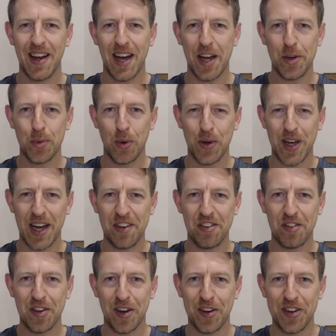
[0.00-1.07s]
I do all kinds
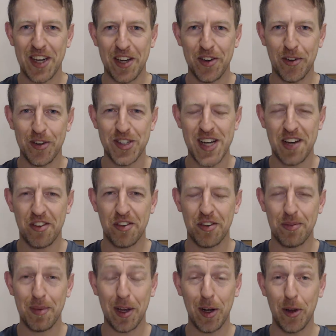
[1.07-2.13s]
of content on chess,
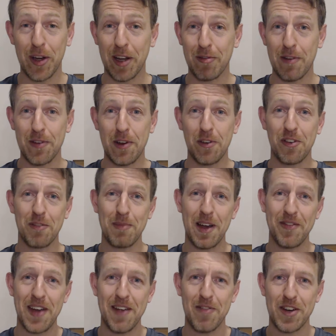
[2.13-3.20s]
including reviews of my
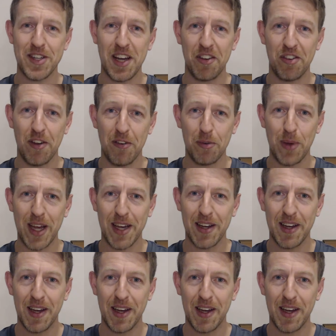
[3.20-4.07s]
favorite chess software,